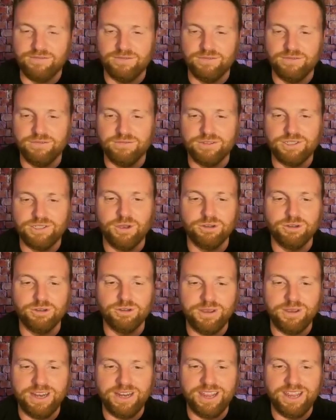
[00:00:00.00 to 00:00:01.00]
social
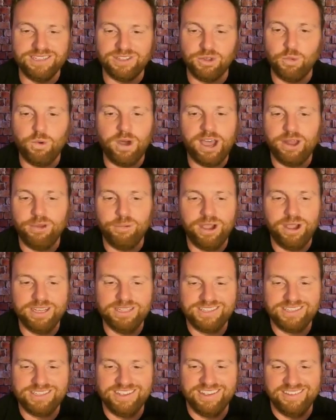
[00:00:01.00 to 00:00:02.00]
media as the Wild West
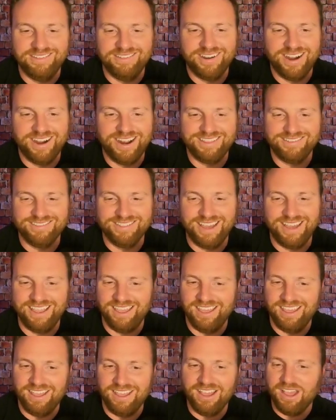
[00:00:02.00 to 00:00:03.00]
still, right? They're like,
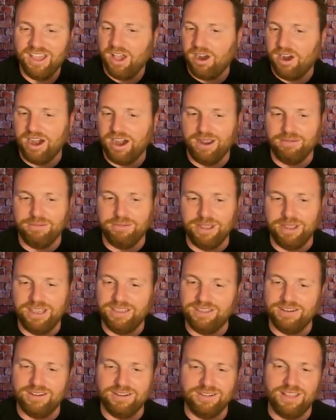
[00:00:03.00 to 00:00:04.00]
all right,
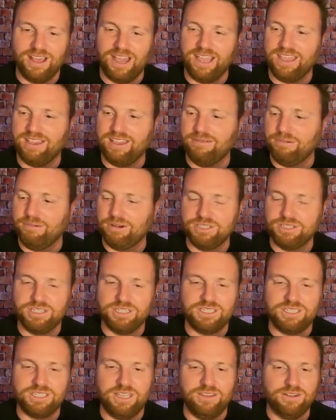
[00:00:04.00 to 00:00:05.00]
we're
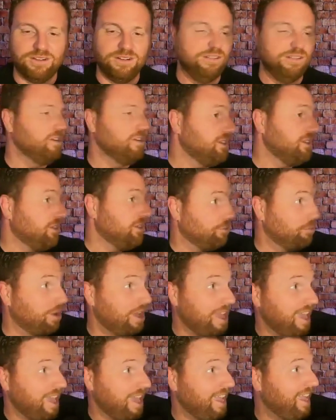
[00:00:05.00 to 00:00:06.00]
just either going to look the other
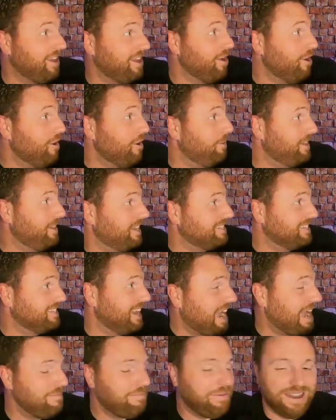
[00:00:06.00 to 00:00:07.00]
way and hope it doesn't
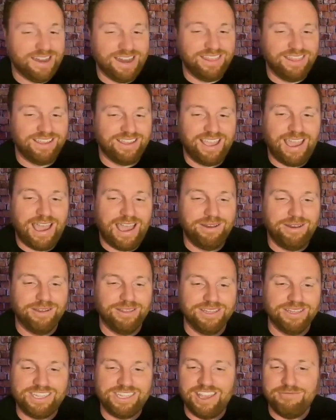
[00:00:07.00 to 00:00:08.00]
happen. Nothing, you know, the
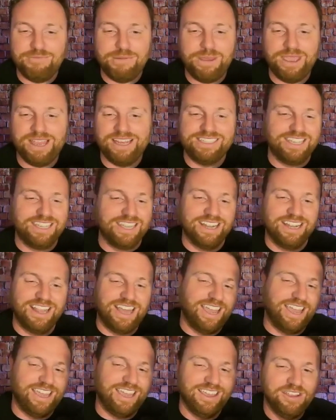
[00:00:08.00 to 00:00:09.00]
CFPB isn't going to
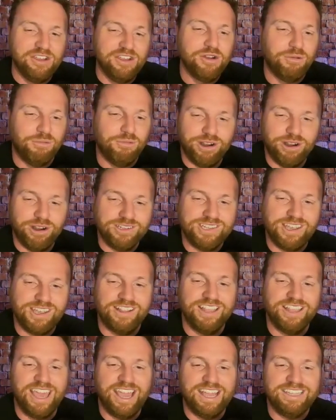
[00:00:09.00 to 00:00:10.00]
like rear its
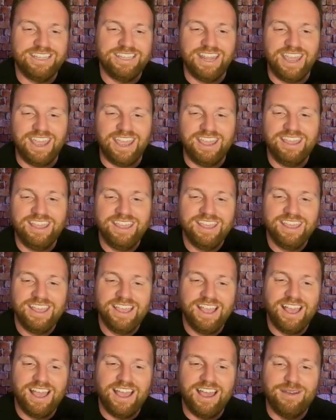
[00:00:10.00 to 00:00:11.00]
ugly head today.
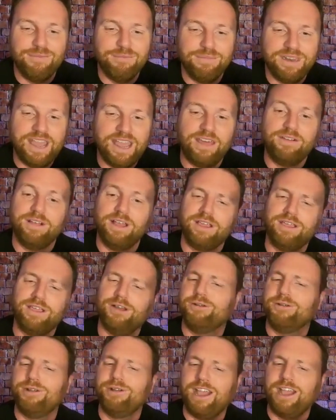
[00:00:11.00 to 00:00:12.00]
But now they're like, oh
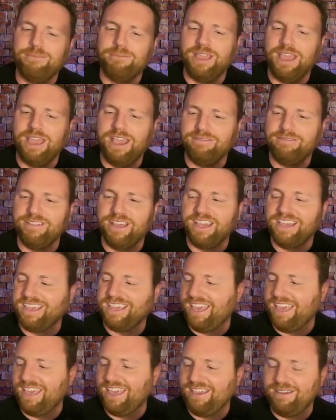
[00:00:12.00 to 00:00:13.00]
crap, we have like
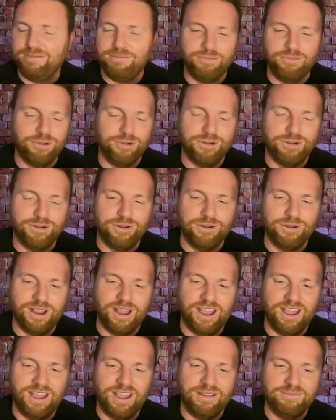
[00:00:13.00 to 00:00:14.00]
a more,
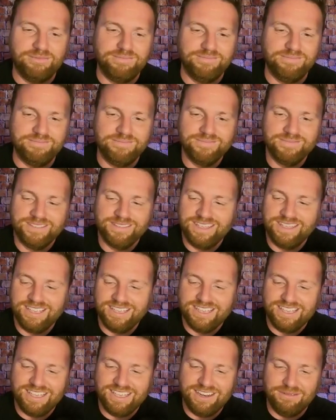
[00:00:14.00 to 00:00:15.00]

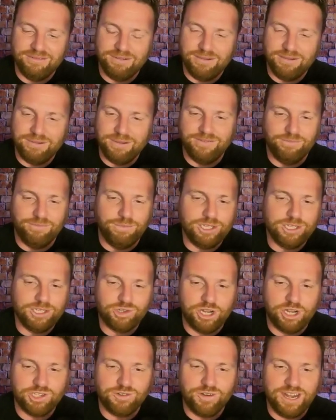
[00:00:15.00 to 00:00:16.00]
you know, we have
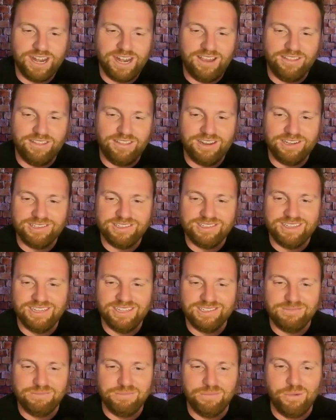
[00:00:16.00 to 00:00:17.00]
administration right now that
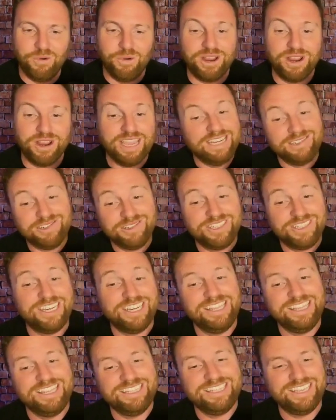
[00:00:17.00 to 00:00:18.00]
is more interested in
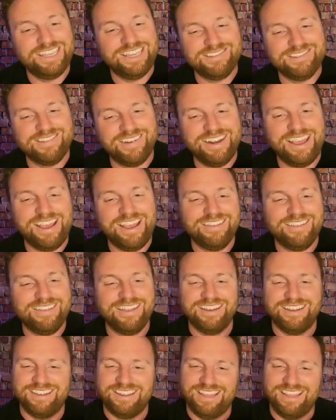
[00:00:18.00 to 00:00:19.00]
these things right now
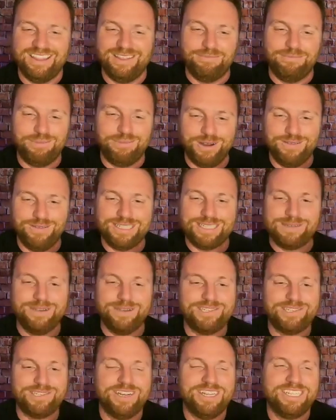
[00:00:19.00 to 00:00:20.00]
than the previous
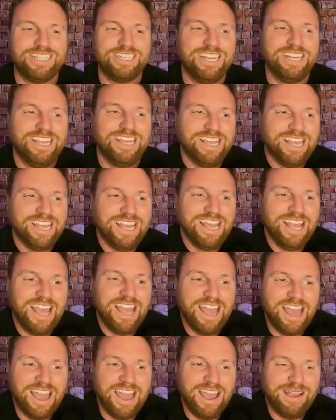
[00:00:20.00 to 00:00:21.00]
administration.
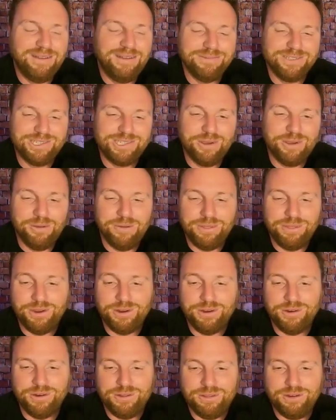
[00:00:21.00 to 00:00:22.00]
So
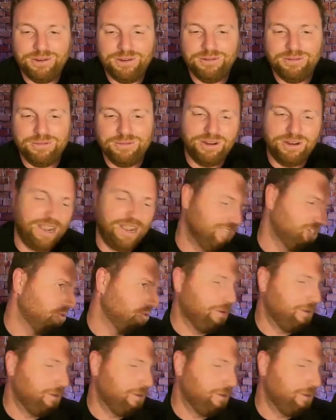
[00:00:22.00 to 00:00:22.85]
their heads are up and